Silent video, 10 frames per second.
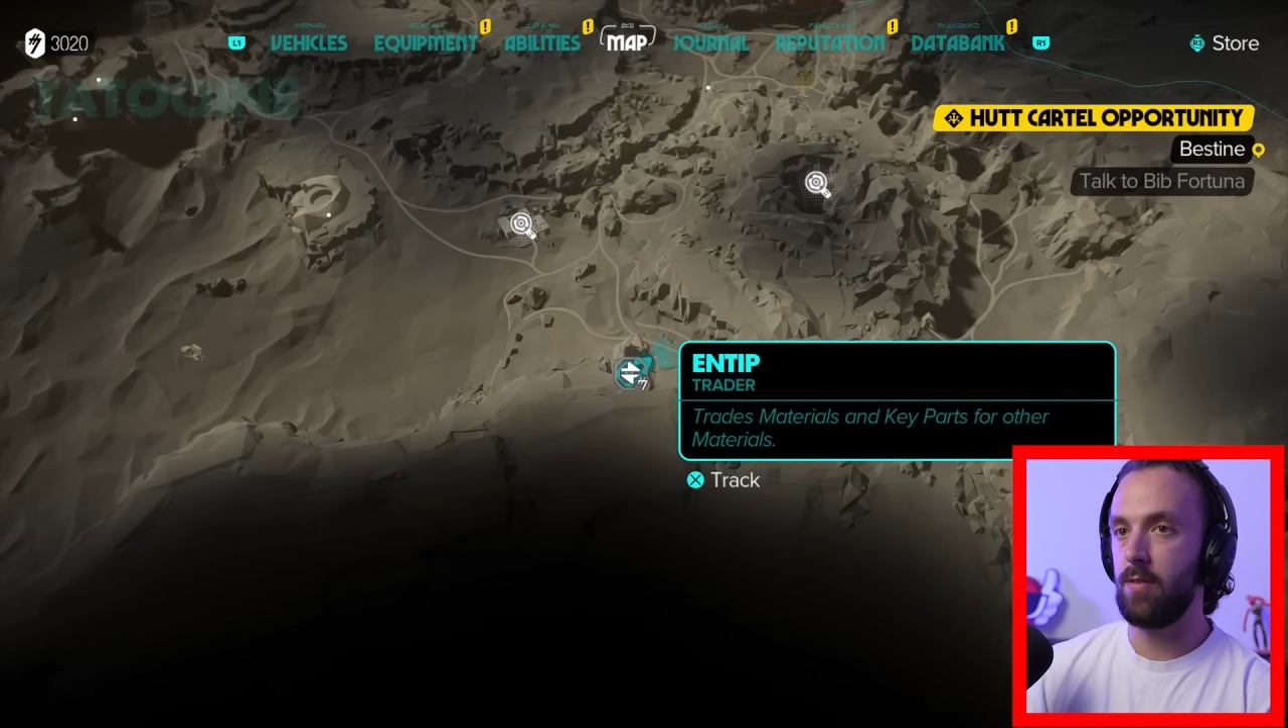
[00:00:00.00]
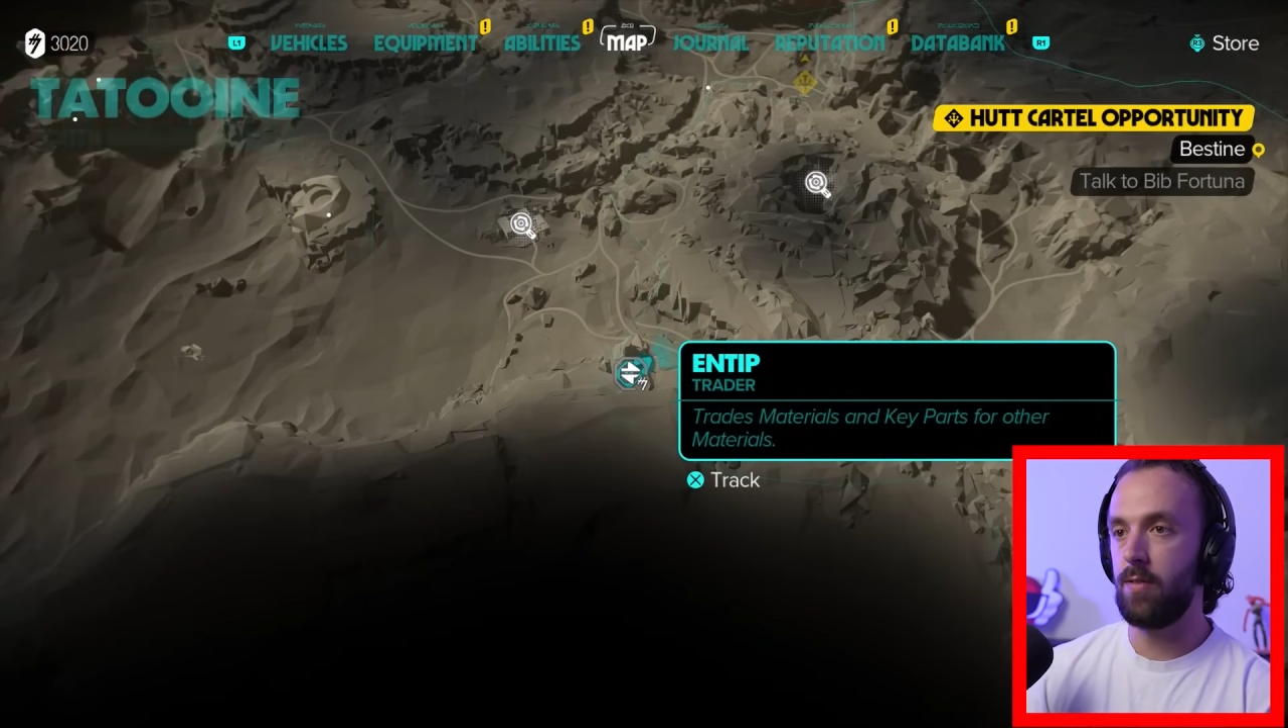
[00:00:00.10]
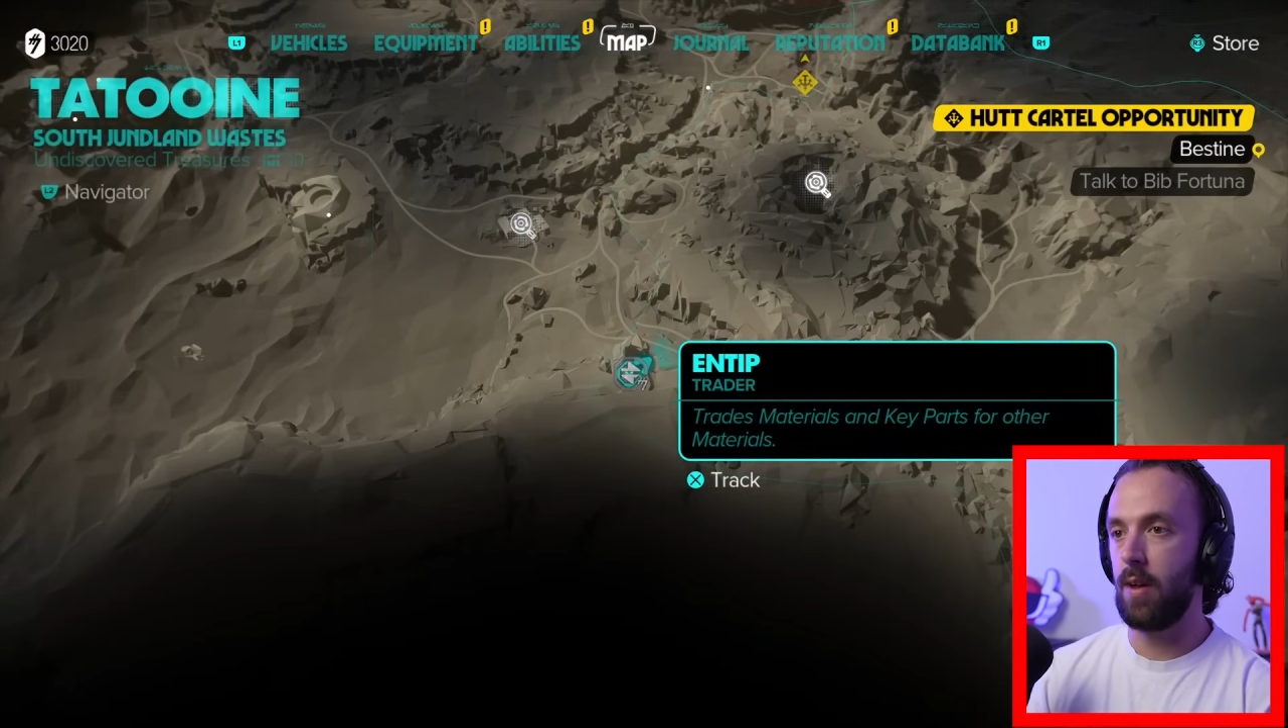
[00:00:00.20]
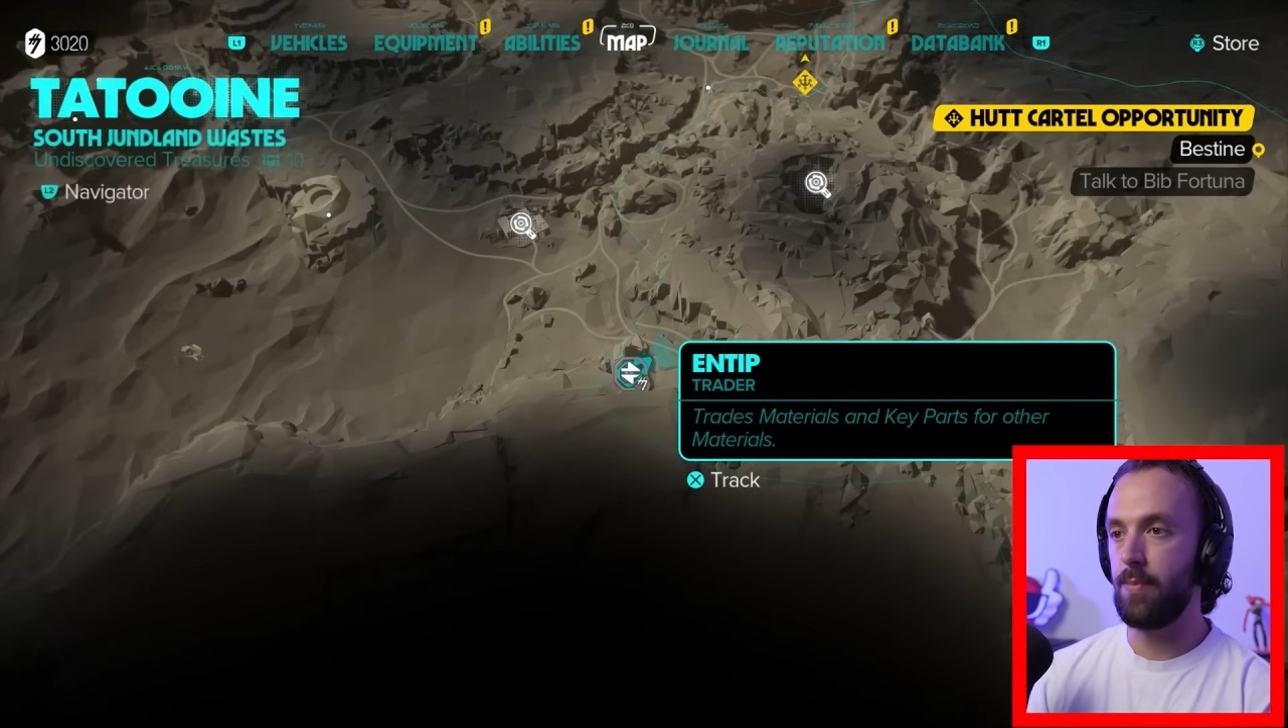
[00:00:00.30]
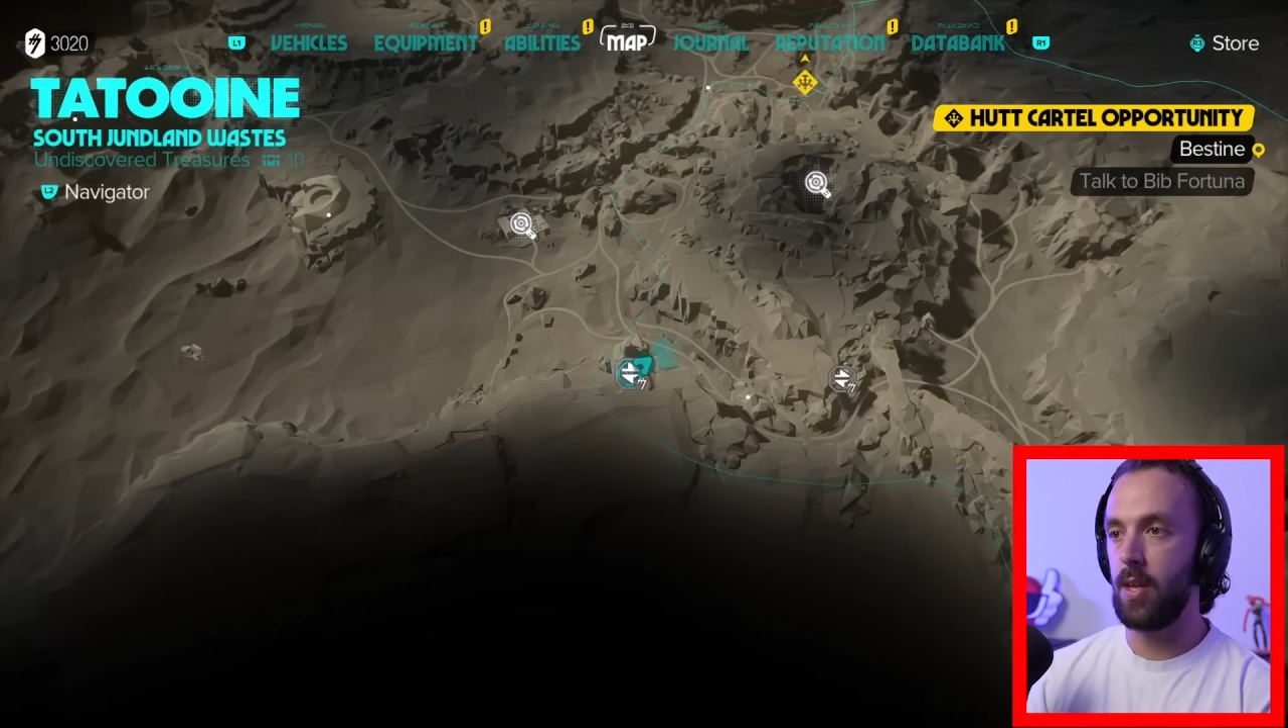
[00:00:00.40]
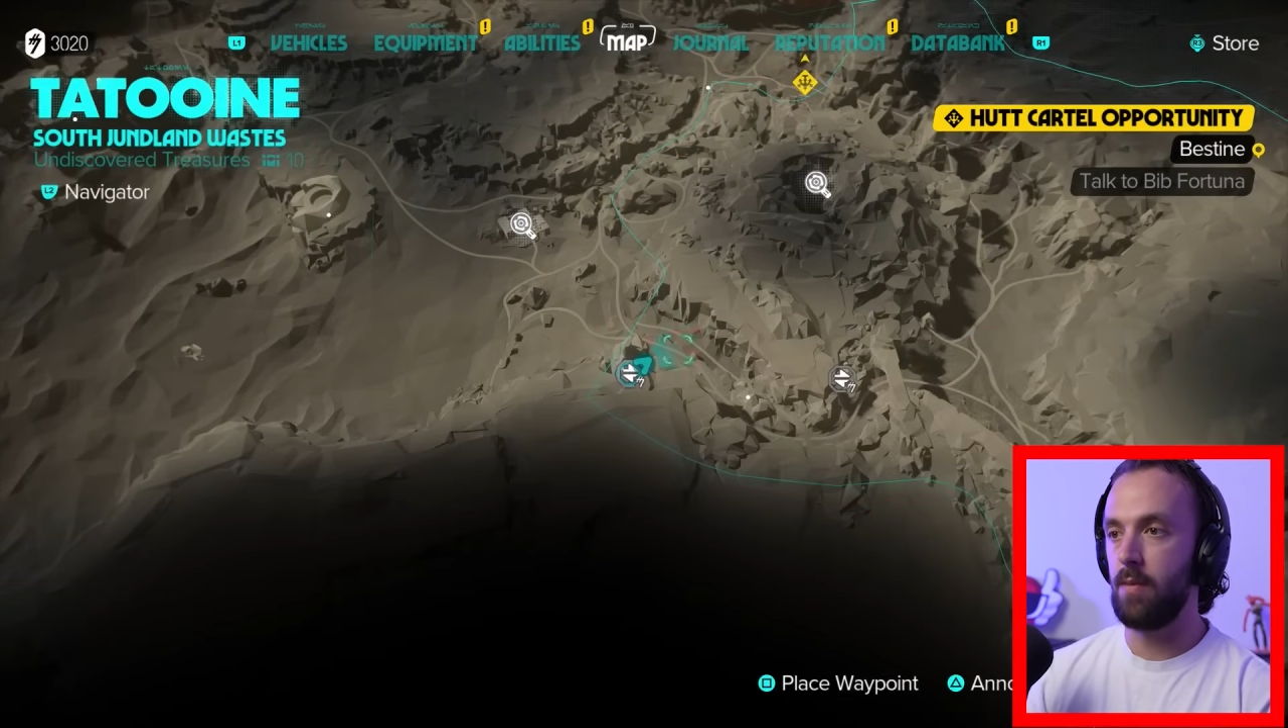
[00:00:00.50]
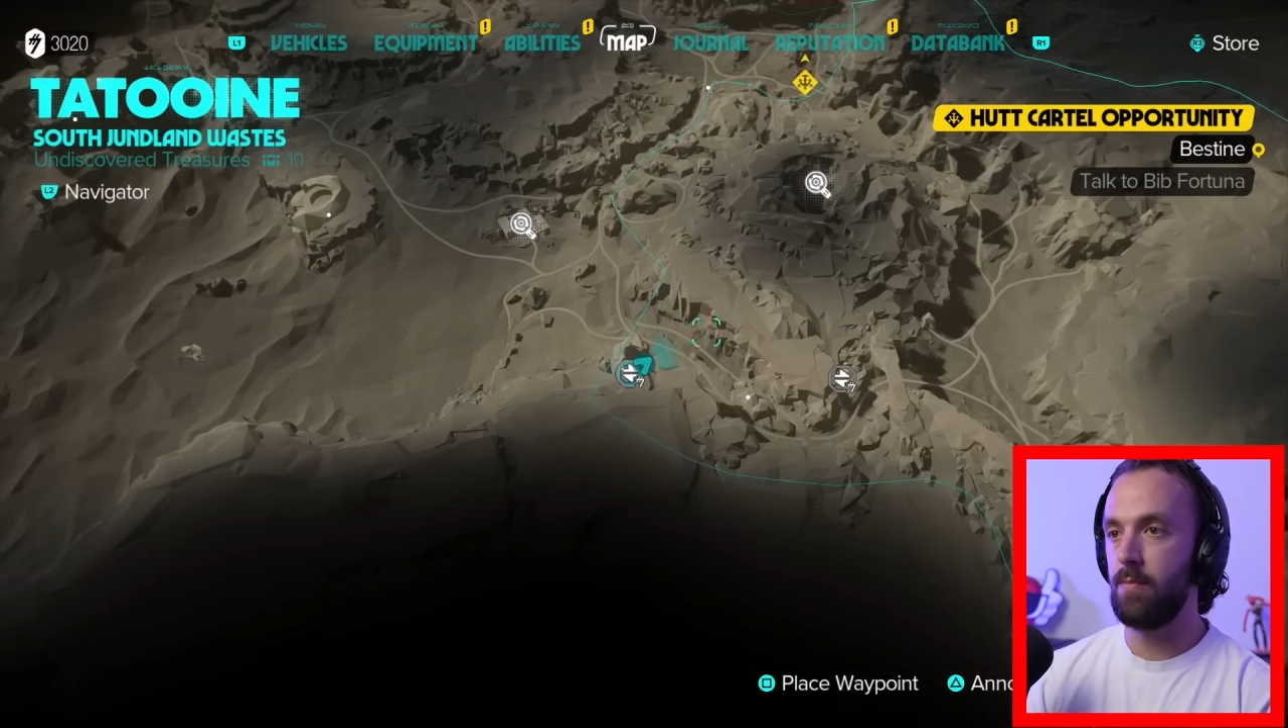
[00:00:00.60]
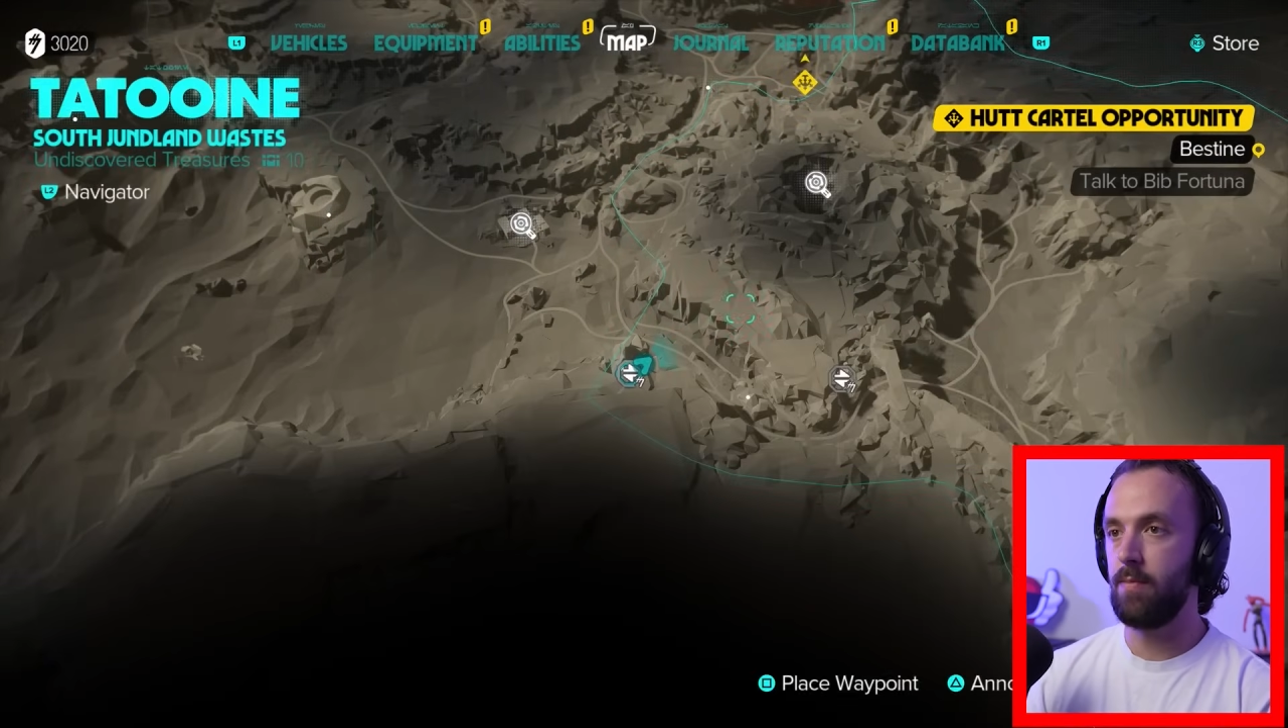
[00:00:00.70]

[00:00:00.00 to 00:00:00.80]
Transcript: something